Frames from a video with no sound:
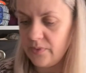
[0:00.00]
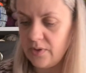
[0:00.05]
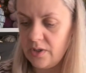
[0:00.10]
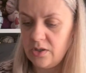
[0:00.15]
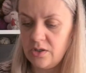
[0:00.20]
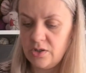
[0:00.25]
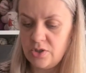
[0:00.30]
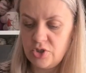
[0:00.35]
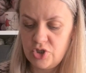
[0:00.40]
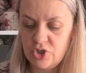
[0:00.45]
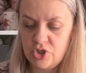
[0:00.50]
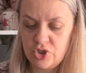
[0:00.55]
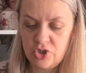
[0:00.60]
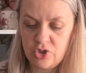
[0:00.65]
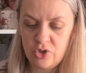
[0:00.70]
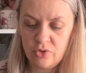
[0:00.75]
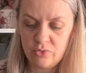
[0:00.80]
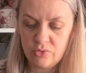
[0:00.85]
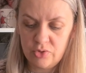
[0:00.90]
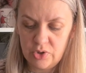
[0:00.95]
I
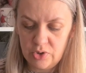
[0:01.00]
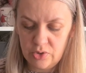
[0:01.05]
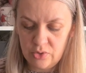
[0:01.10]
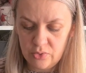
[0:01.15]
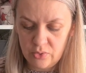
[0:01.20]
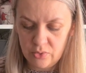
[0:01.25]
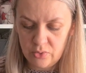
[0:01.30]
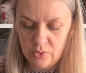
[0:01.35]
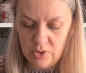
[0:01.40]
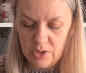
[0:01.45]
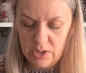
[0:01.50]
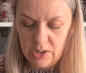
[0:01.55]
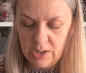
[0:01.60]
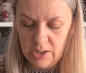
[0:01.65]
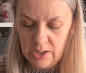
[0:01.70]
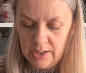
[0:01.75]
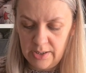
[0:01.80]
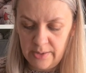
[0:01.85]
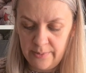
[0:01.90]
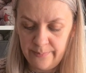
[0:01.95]
showed you
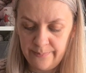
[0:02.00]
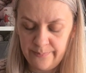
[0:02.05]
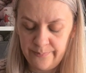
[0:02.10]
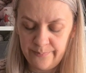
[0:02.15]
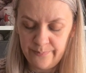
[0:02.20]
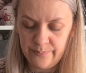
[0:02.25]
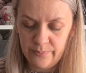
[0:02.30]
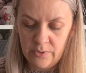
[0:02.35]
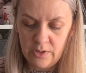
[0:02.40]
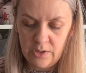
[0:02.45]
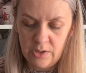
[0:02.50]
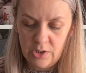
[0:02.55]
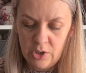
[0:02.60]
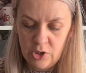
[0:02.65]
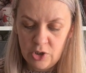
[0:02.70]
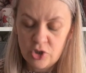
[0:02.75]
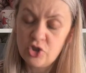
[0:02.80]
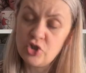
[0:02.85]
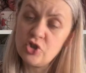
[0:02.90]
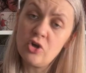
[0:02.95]

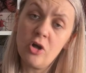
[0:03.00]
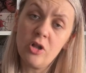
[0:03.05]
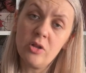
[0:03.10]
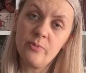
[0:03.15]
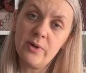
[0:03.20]
Shawl